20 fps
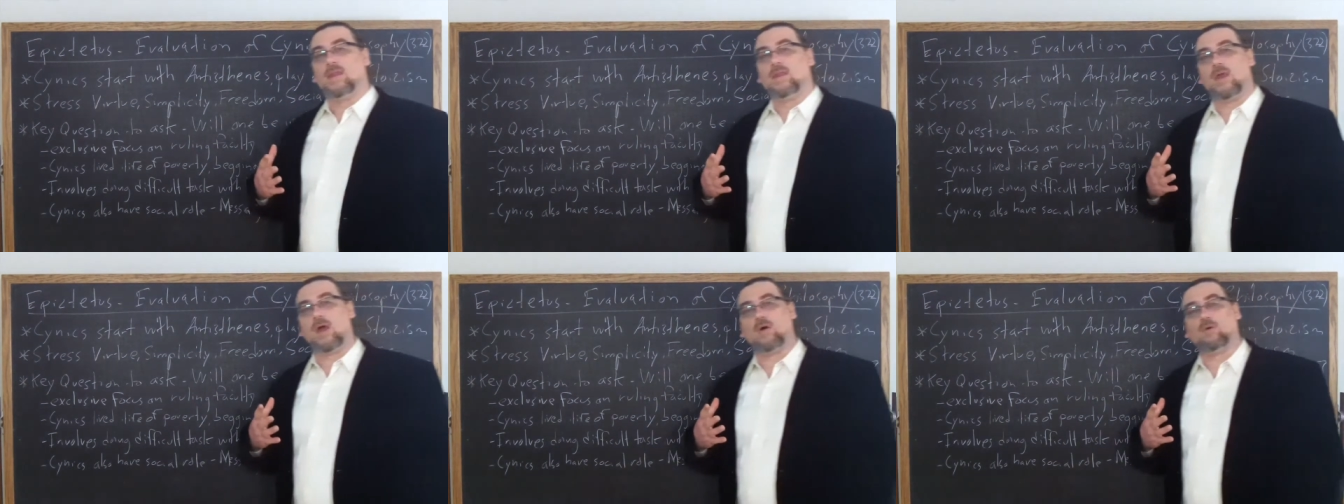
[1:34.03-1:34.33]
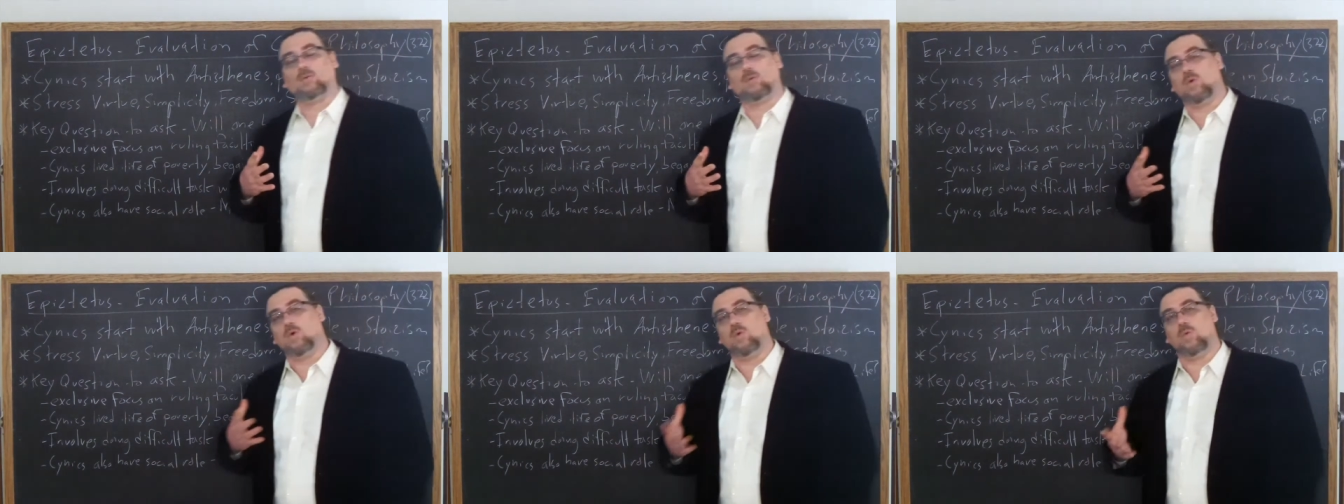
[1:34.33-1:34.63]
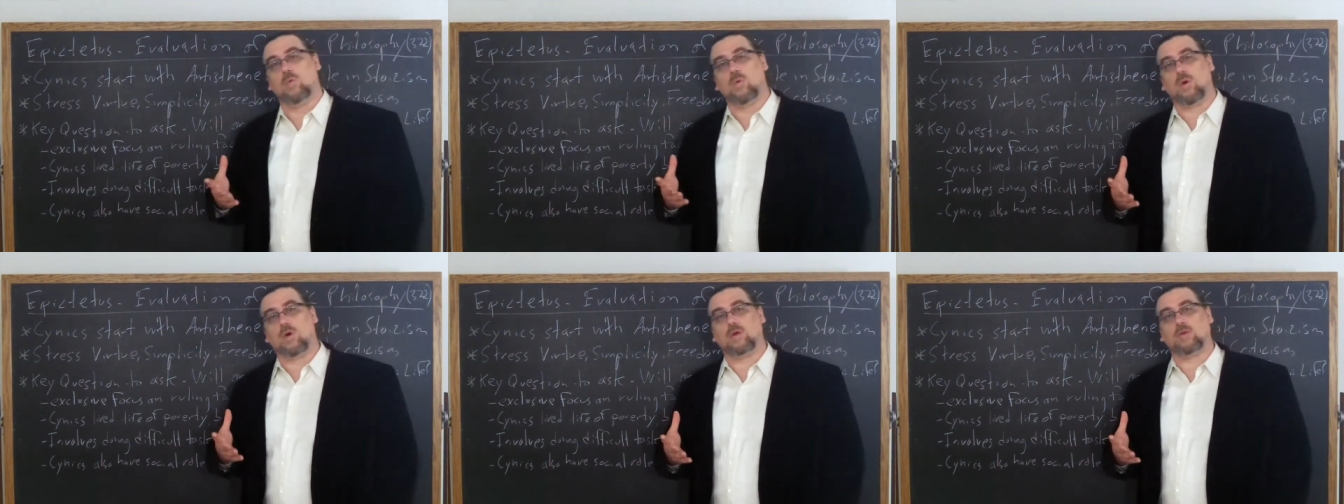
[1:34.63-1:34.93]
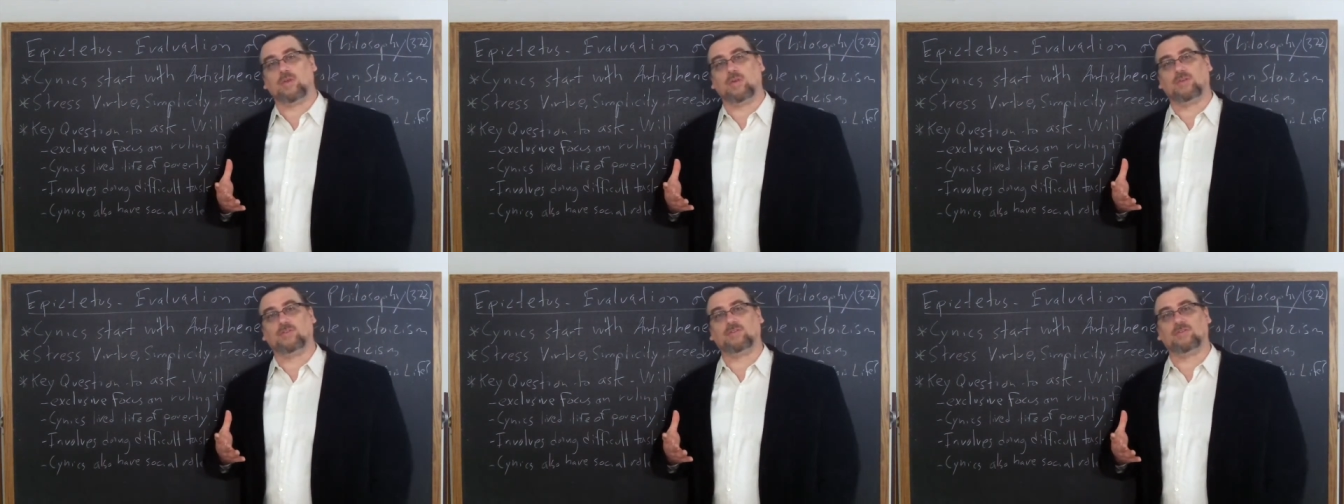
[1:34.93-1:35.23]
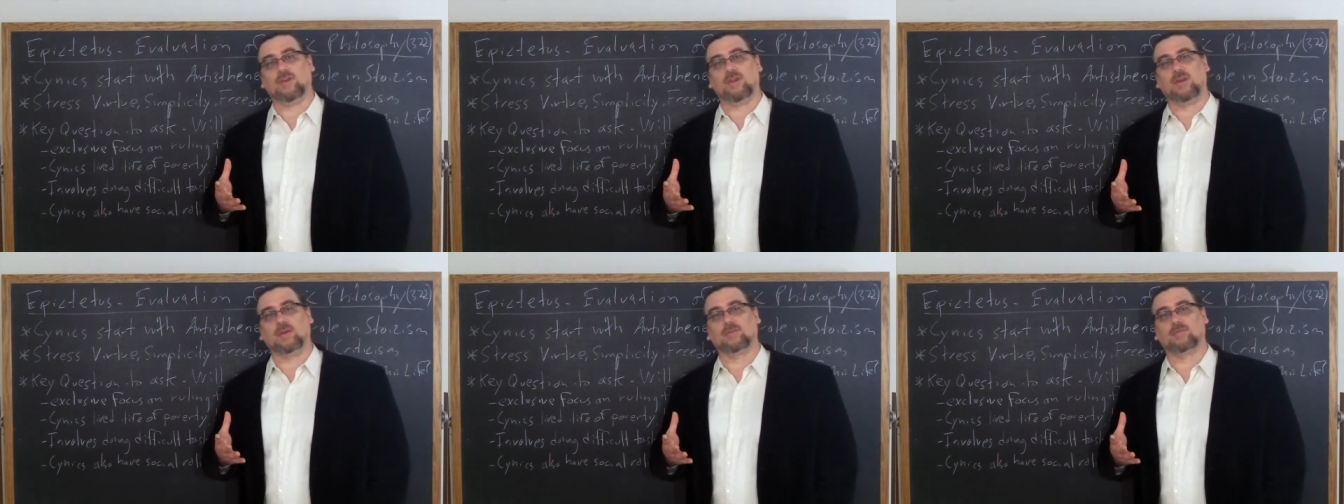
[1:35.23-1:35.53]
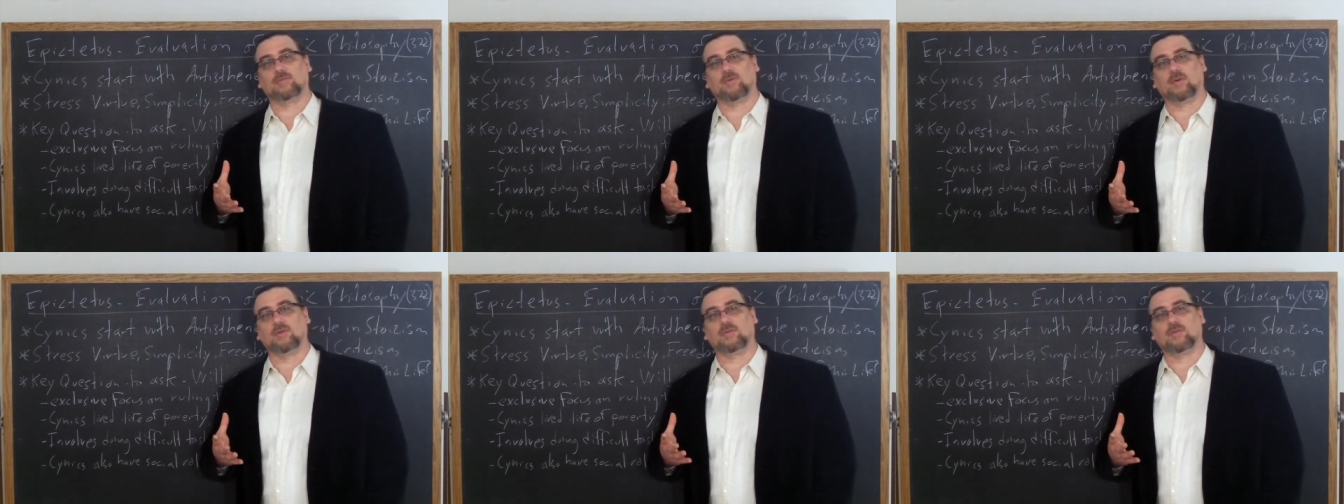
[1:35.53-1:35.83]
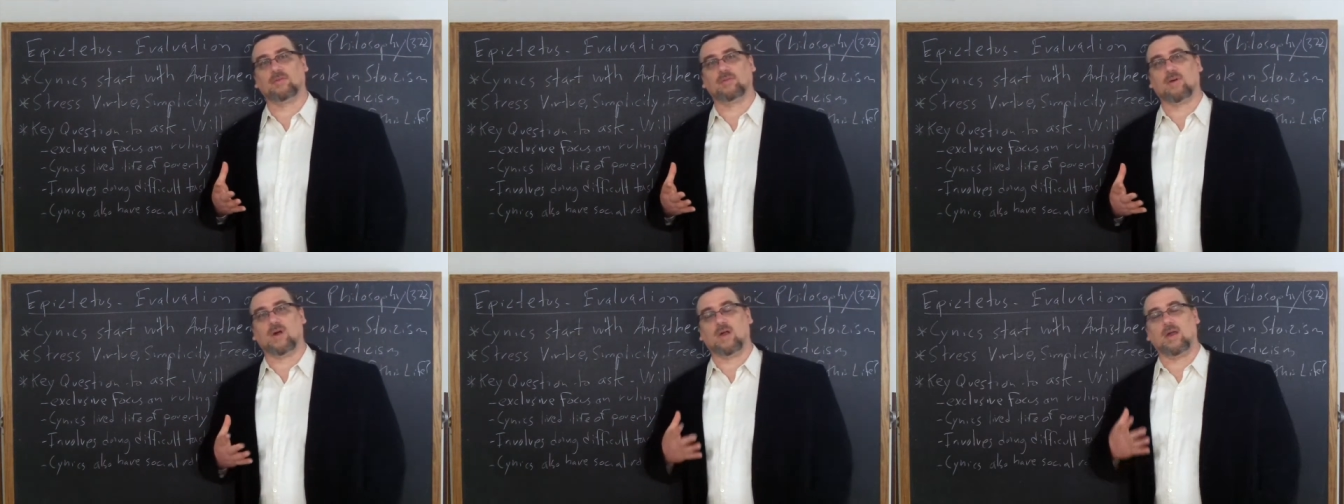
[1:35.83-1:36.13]
Now, who were the Cynics,
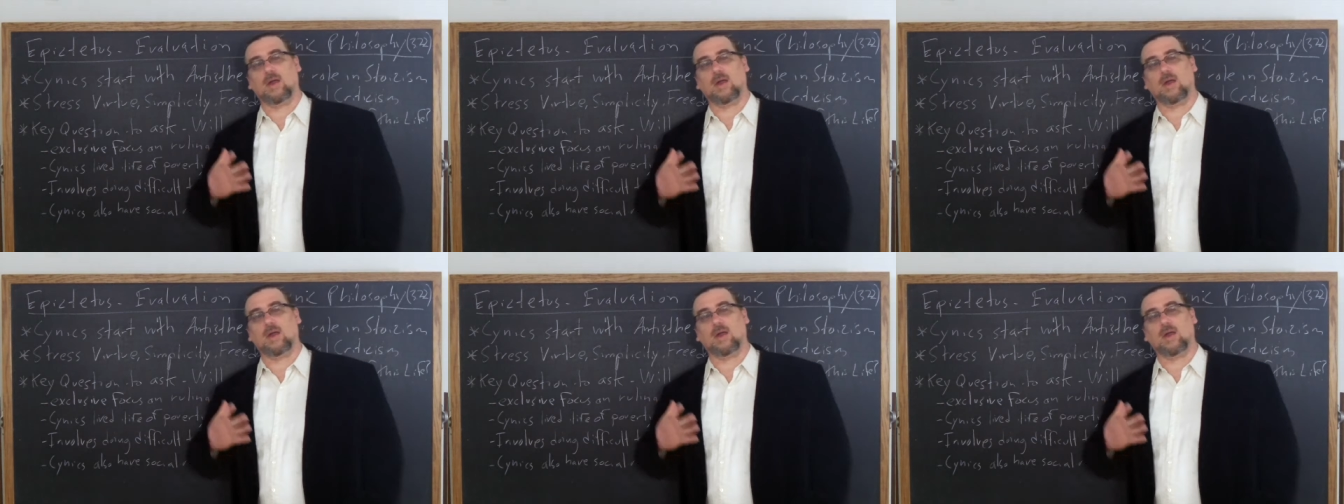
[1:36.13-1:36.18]
first of all?